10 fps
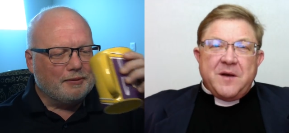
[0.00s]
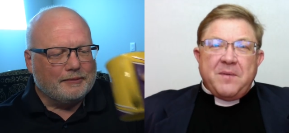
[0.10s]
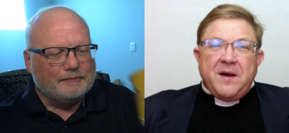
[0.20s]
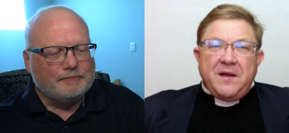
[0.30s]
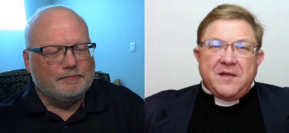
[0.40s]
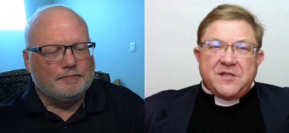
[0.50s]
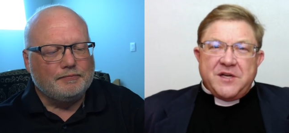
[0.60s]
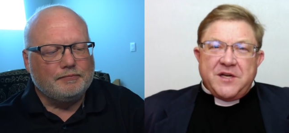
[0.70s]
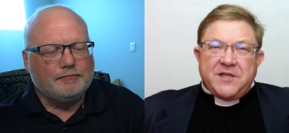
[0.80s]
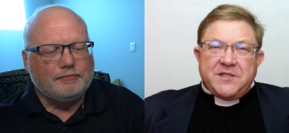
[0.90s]

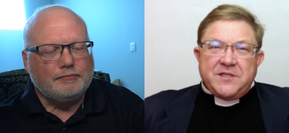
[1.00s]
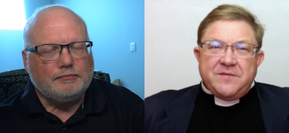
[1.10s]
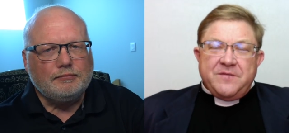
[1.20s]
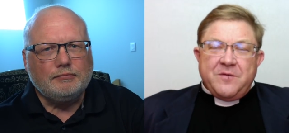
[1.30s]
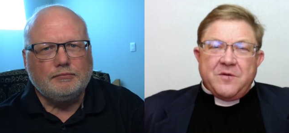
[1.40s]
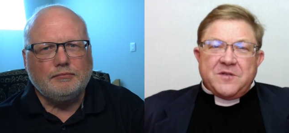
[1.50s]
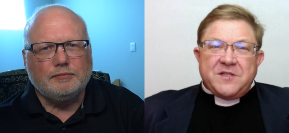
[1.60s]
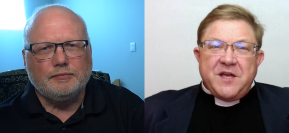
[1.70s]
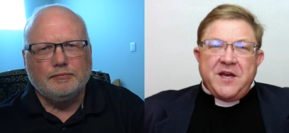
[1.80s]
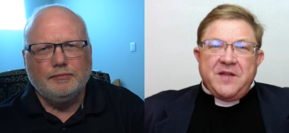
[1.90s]
Speaker 1: apologized for
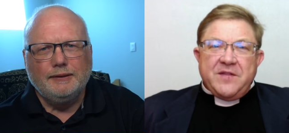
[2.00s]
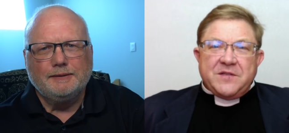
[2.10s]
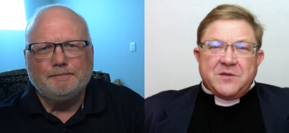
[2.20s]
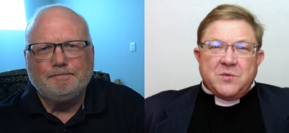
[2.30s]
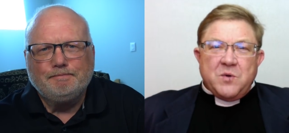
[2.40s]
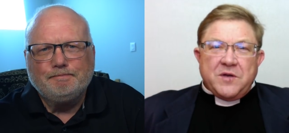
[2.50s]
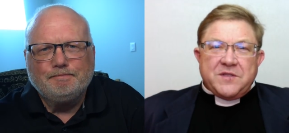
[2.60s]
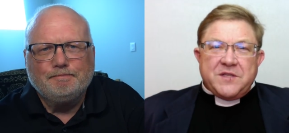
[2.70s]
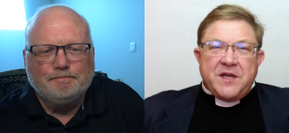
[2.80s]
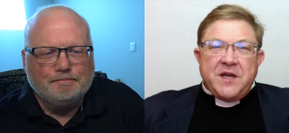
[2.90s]
signing this work.
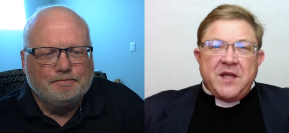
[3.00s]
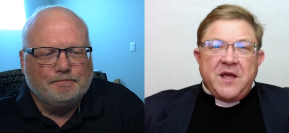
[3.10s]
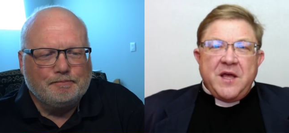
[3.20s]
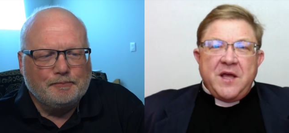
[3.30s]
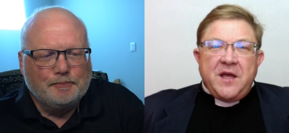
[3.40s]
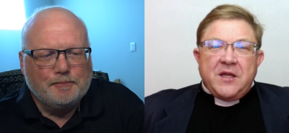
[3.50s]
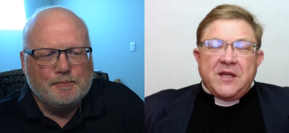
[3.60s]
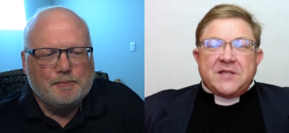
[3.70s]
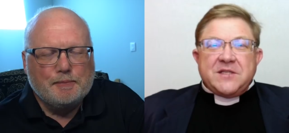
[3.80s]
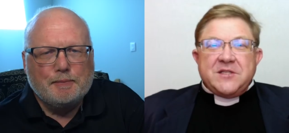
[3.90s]
Said
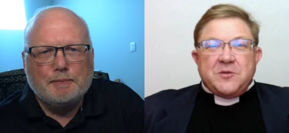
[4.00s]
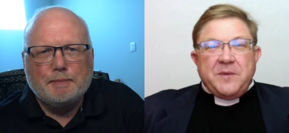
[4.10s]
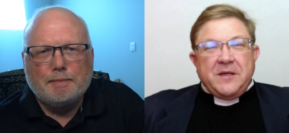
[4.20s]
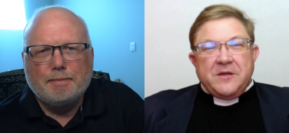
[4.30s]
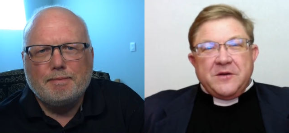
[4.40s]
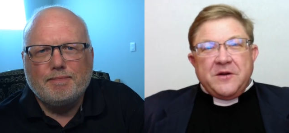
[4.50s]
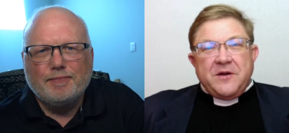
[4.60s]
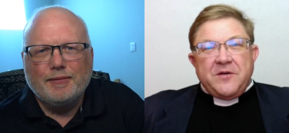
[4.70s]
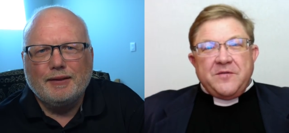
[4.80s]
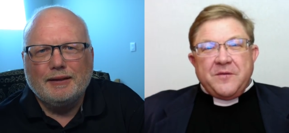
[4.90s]
lessons will be
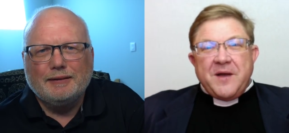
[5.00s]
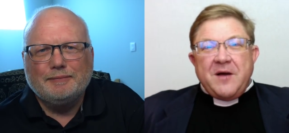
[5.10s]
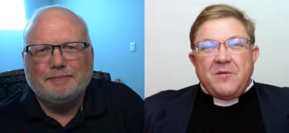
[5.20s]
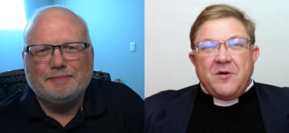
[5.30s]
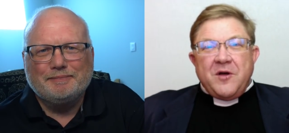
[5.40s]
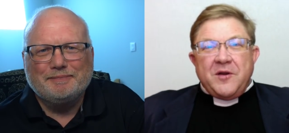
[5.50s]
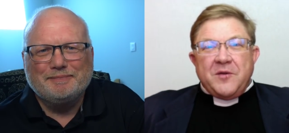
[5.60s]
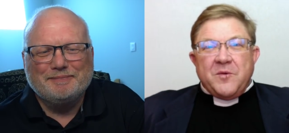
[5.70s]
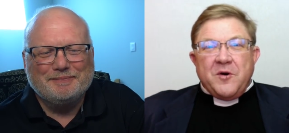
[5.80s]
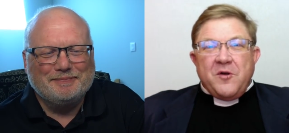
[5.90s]
learned from now on.
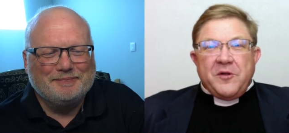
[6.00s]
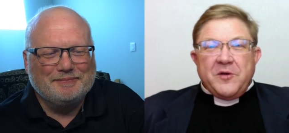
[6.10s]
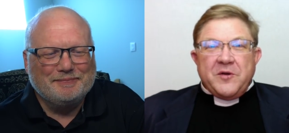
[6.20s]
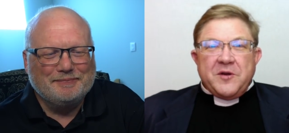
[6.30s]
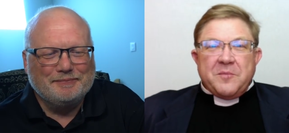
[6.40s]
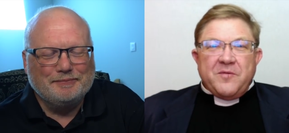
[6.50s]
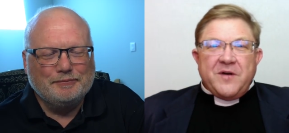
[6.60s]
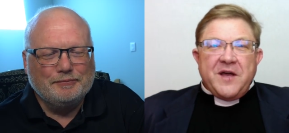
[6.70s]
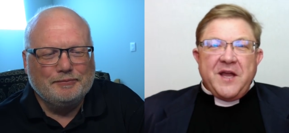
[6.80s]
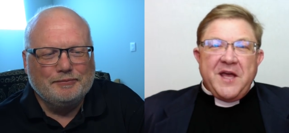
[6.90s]
We're only going to
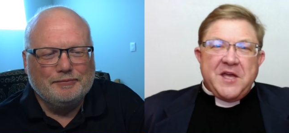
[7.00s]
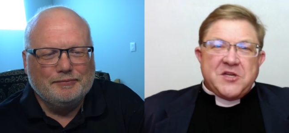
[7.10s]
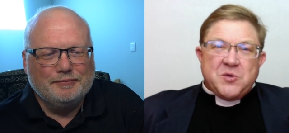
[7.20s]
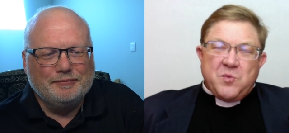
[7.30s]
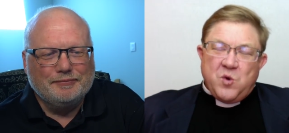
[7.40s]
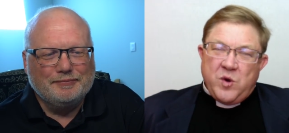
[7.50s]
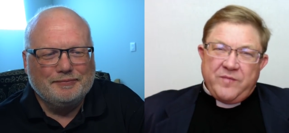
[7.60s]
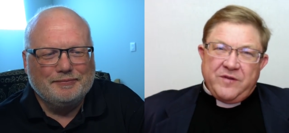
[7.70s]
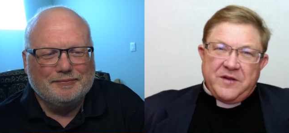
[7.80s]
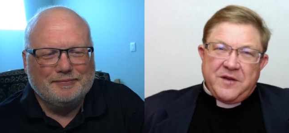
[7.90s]
provide age
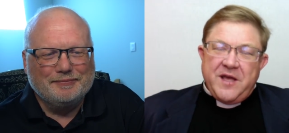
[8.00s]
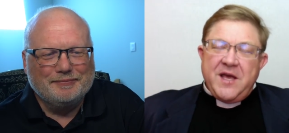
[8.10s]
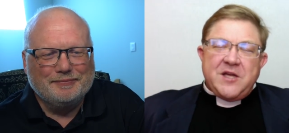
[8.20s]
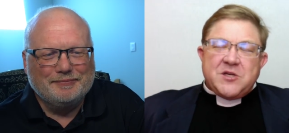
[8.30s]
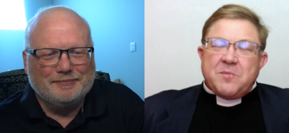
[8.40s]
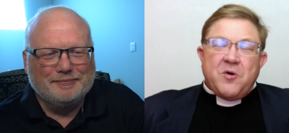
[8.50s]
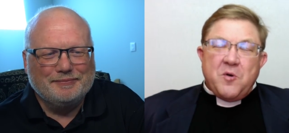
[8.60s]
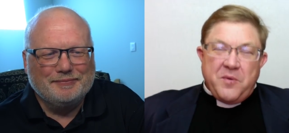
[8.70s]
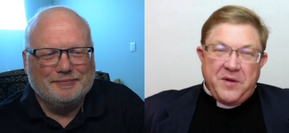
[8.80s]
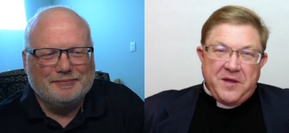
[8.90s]
equivalent, age
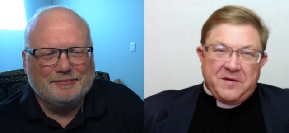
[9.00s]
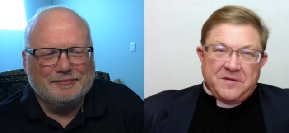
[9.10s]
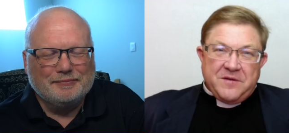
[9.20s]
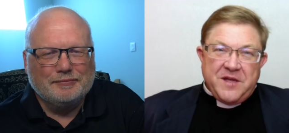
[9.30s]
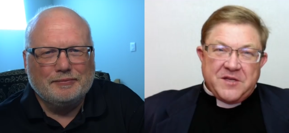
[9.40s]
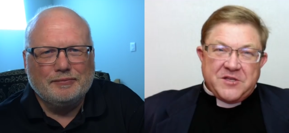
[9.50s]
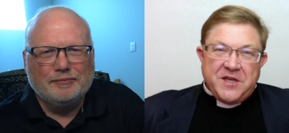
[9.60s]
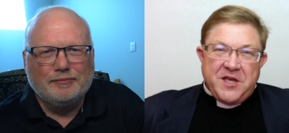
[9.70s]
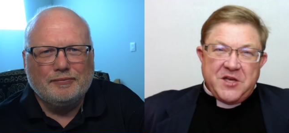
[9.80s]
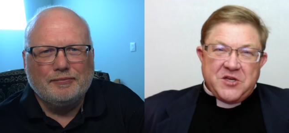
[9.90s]
appropriate
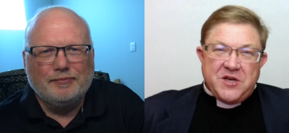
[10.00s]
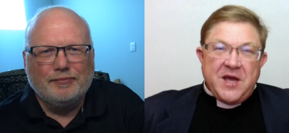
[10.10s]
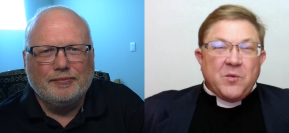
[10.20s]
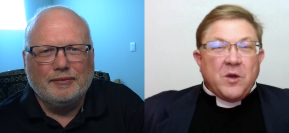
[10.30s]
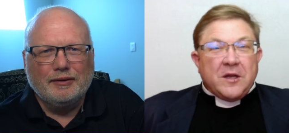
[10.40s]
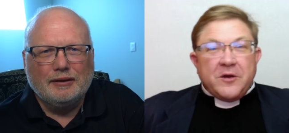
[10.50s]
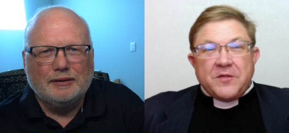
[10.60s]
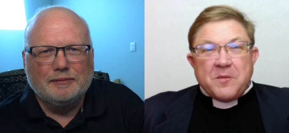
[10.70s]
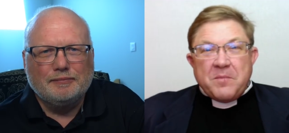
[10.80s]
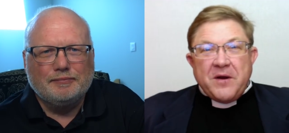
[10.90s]
education, and we'll alert
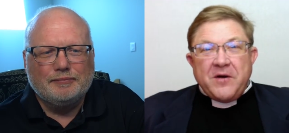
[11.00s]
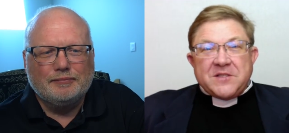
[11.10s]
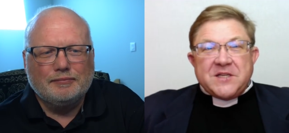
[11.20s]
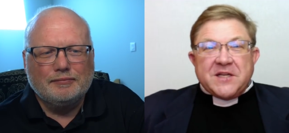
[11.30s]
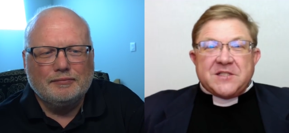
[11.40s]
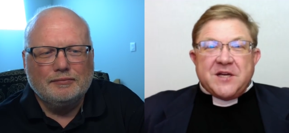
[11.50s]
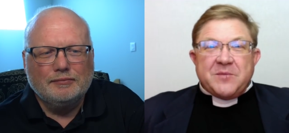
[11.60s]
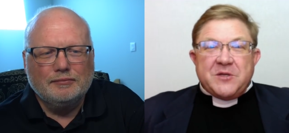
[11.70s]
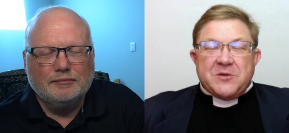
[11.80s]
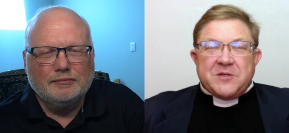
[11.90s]
the parents next time
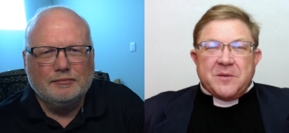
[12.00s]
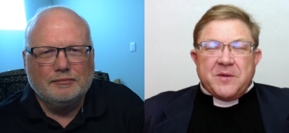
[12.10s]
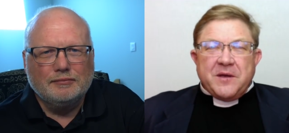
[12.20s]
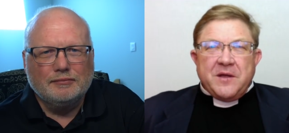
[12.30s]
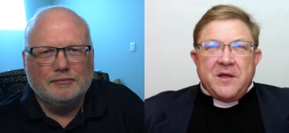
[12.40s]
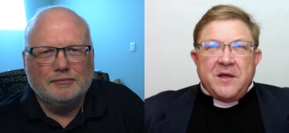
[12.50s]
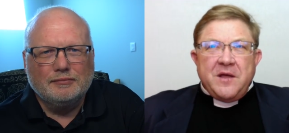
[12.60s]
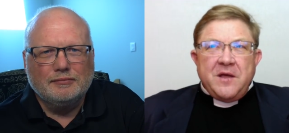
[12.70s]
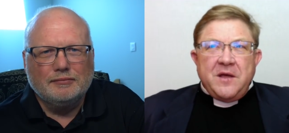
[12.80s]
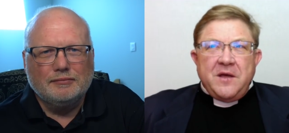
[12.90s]
we do something.
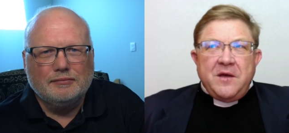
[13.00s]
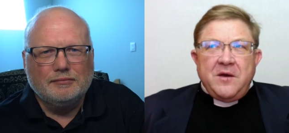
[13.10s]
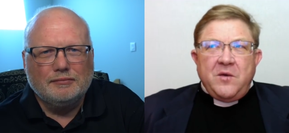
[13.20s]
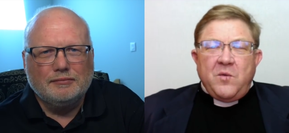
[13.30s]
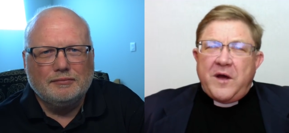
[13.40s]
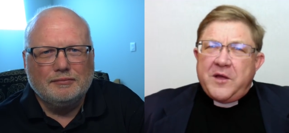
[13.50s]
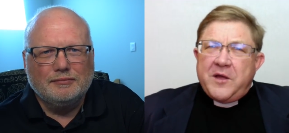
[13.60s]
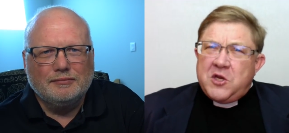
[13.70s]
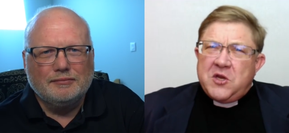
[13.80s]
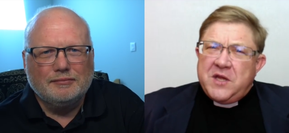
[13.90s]
Why
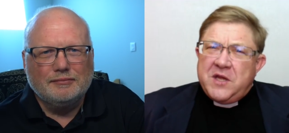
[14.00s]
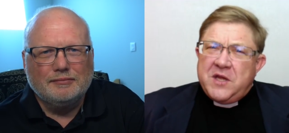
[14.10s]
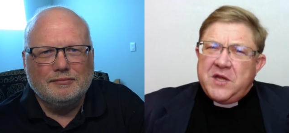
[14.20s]
do you need to